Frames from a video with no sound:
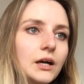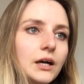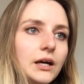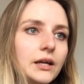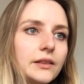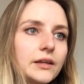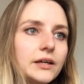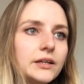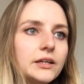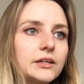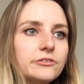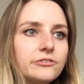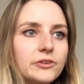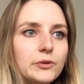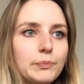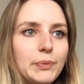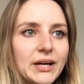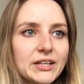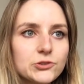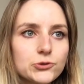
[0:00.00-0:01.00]
And then if the
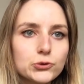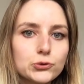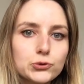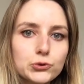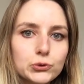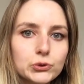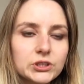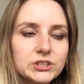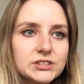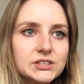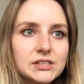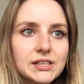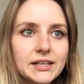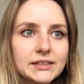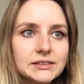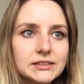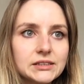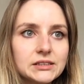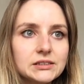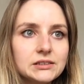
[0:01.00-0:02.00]
pencil tool is
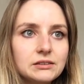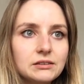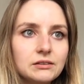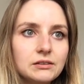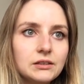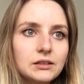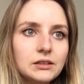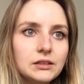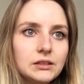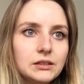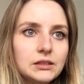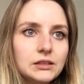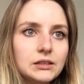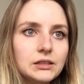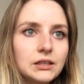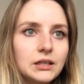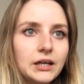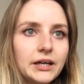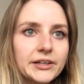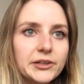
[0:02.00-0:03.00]
selected,
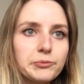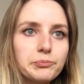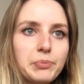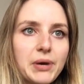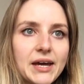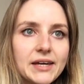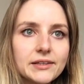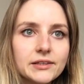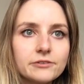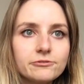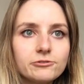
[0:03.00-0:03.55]
I can paint the